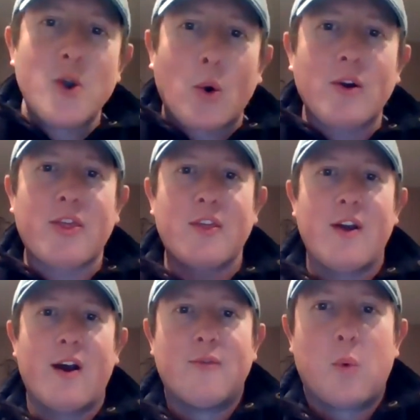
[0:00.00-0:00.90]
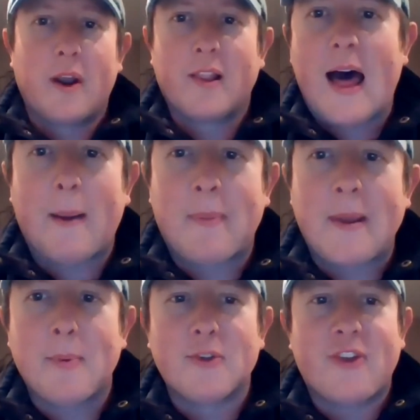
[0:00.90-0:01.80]
that's a bit north of
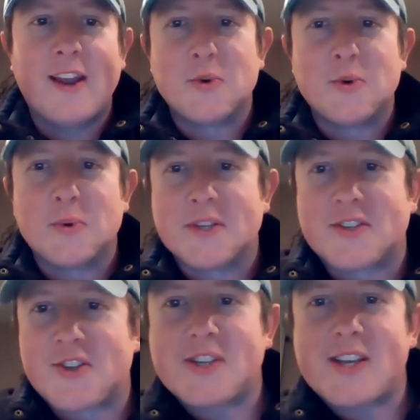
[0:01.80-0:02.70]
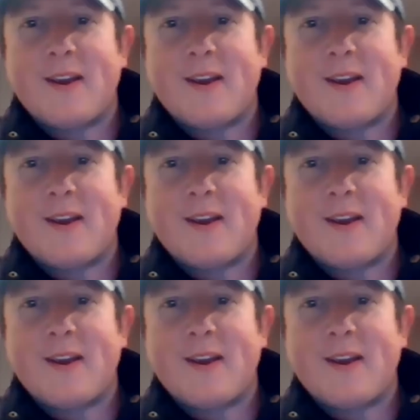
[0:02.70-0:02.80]
what a lot of people tend to